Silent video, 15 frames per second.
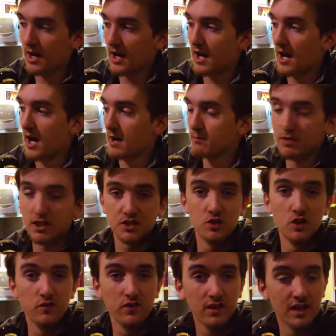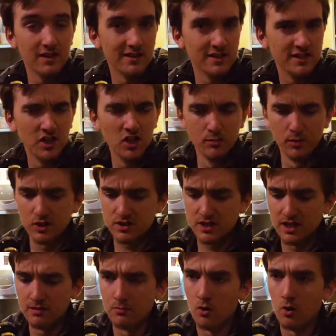I'm not sure if you can get the steelbooks
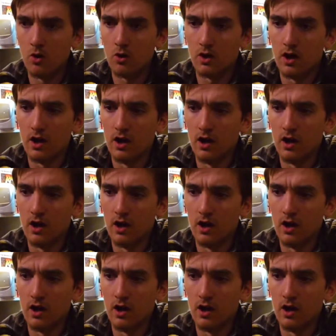anymore.